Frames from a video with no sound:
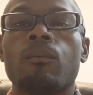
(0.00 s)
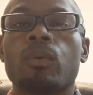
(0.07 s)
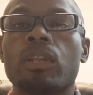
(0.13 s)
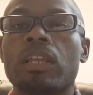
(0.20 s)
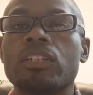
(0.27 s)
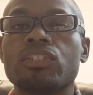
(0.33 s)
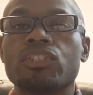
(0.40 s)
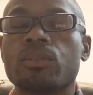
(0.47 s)

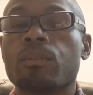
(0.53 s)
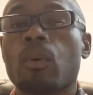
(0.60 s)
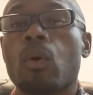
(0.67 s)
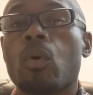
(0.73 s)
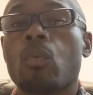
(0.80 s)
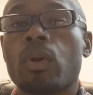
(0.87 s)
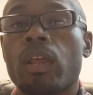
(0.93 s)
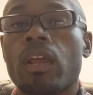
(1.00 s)
relationship,
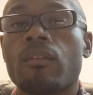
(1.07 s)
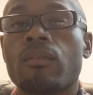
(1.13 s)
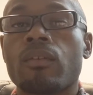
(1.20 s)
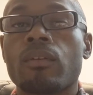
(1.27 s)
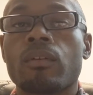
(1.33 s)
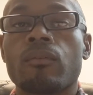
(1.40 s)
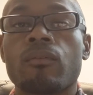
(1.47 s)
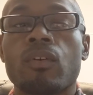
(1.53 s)
or
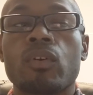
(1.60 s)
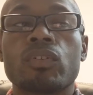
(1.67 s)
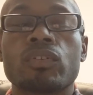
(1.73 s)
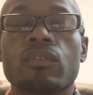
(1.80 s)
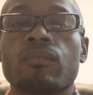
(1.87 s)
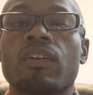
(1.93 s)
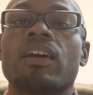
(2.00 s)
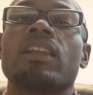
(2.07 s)
whatever, and
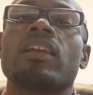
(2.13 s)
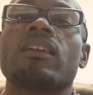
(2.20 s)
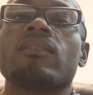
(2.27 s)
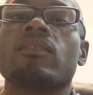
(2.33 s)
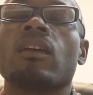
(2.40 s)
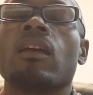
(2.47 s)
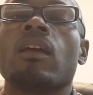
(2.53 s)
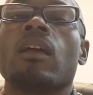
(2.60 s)
focus on
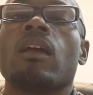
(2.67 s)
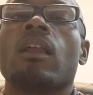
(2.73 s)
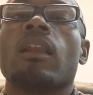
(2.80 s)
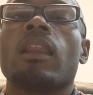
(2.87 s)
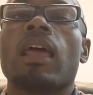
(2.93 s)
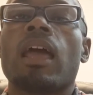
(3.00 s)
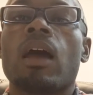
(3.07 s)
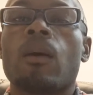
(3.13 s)
finance.
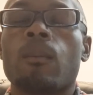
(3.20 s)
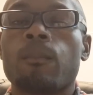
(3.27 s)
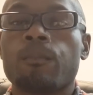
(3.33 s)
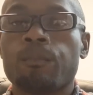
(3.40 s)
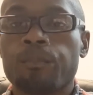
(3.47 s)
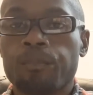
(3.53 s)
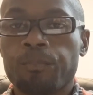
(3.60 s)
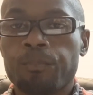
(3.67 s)
Now,
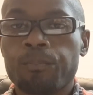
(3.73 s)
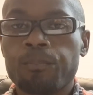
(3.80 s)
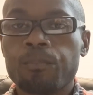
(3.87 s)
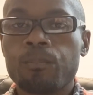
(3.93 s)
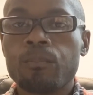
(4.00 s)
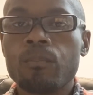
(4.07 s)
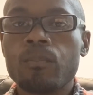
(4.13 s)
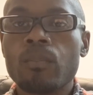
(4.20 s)

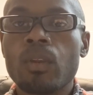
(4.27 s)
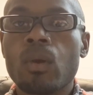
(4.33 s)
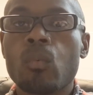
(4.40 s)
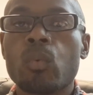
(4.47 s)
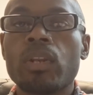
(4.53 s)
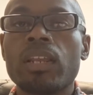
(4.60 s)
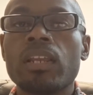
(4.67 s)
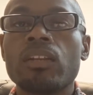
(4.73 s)

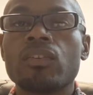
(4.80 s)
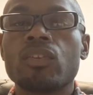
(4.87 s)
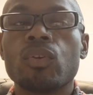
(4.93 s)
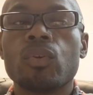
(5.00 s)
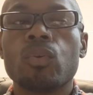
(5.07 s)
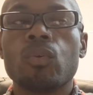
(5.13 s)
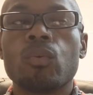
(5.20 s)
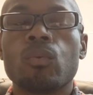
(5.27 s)
we need
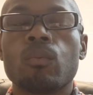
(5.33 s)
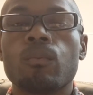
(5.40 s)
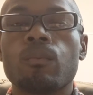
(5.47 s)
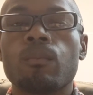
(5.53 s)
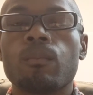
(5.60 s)
to